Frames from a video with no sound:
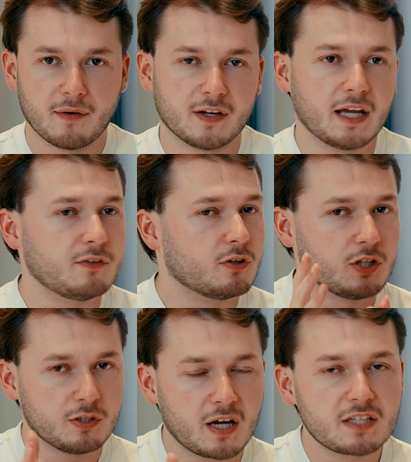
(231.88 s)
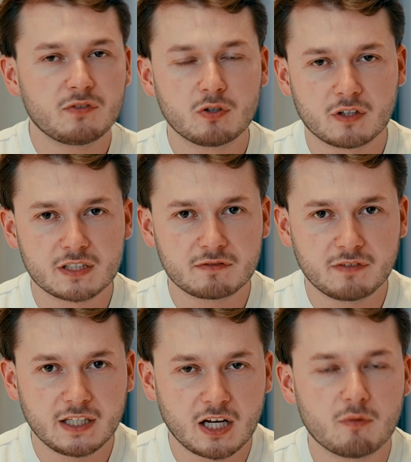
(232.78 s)
However, if you're a US viewer on this
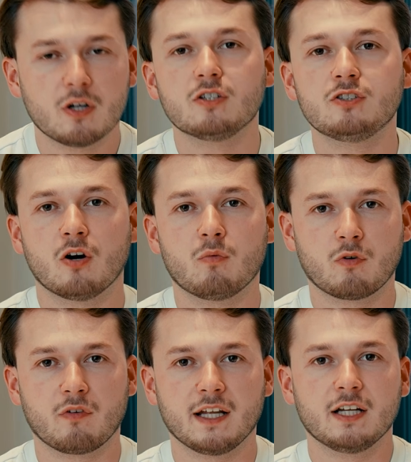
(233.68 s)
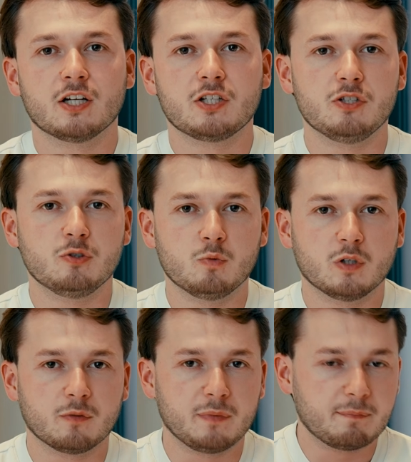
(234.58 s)
video, don't worry, you
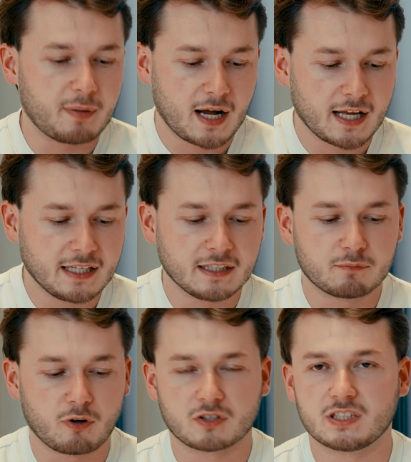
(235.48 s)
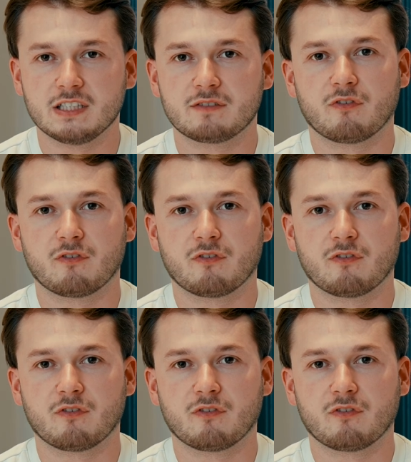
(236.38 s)
will be buying proxies